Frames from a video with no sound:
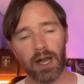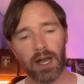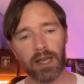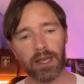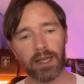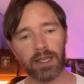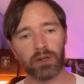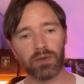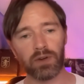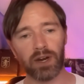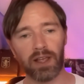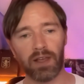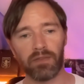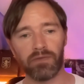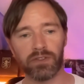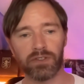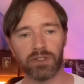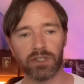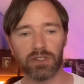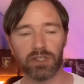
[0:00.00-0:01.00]
in Greg
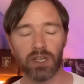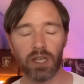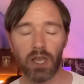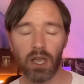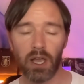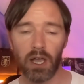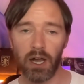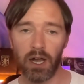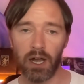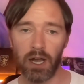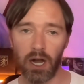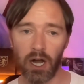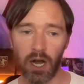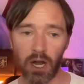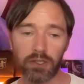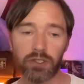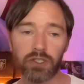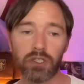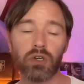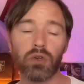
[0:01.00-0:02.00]
Evans's
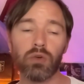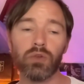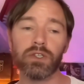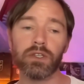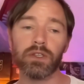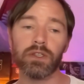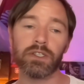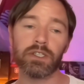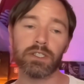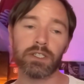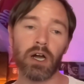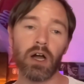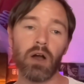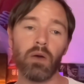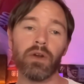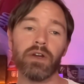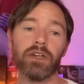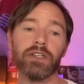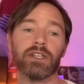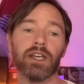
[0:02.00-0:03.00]
article was at the start
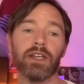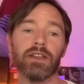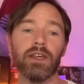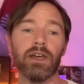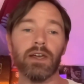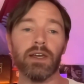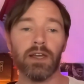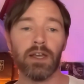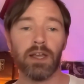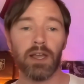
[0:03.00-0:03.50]
where he said that